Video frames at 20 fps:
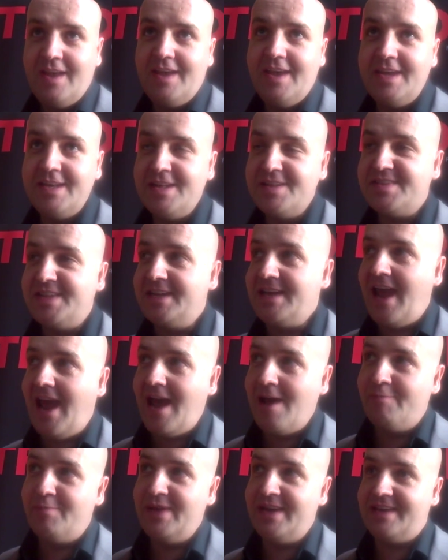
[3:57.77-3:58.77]
It is an
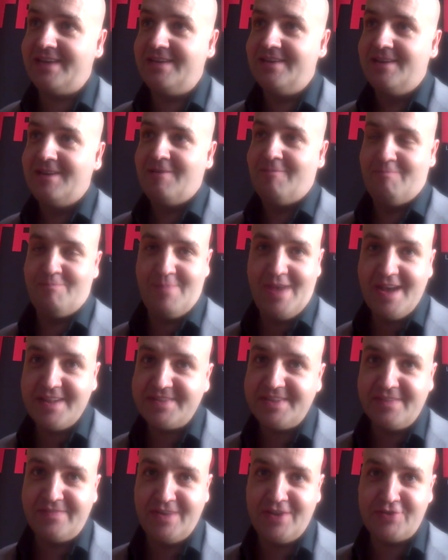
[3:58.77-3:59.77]
epic,
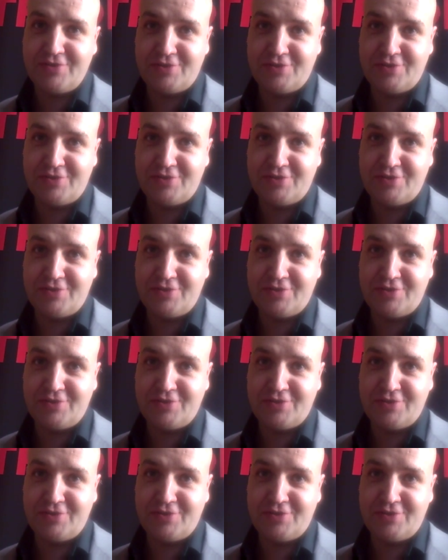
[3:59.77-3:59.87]
massively